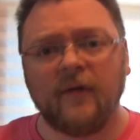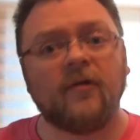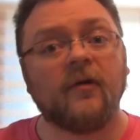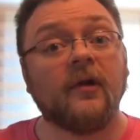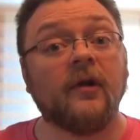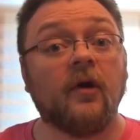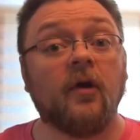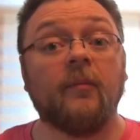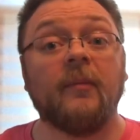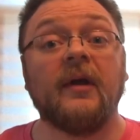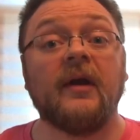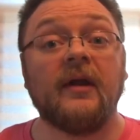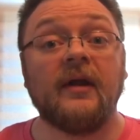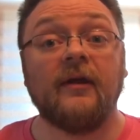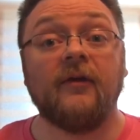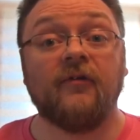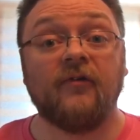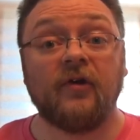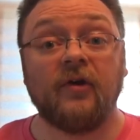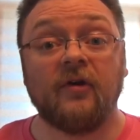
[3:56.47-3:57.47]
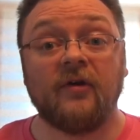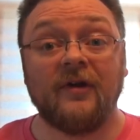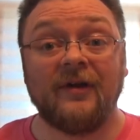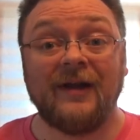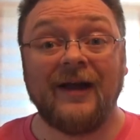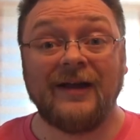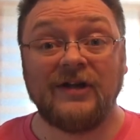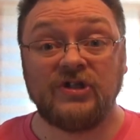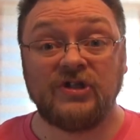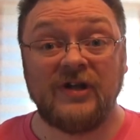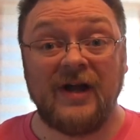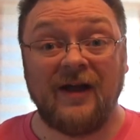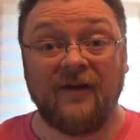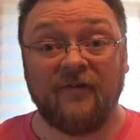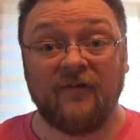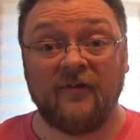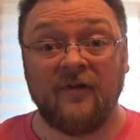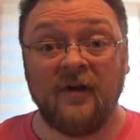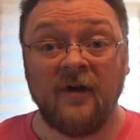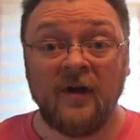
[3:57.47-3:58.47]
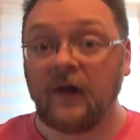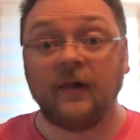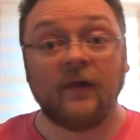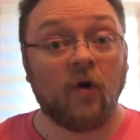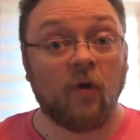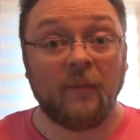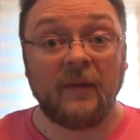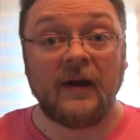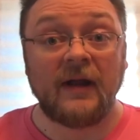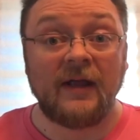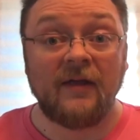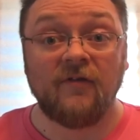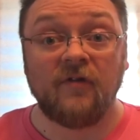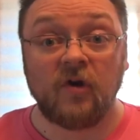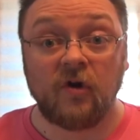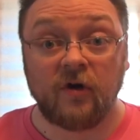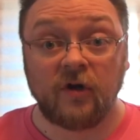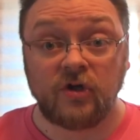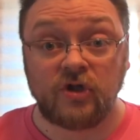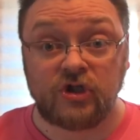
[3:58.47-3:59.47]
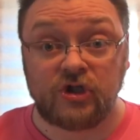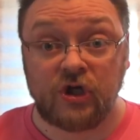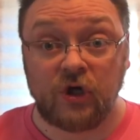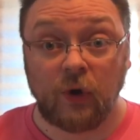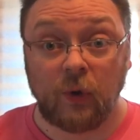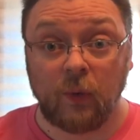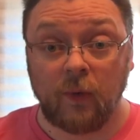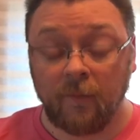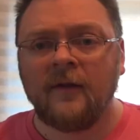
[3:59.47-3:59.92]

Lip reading: it's a little bit easier to digest, a little bit easier to chew.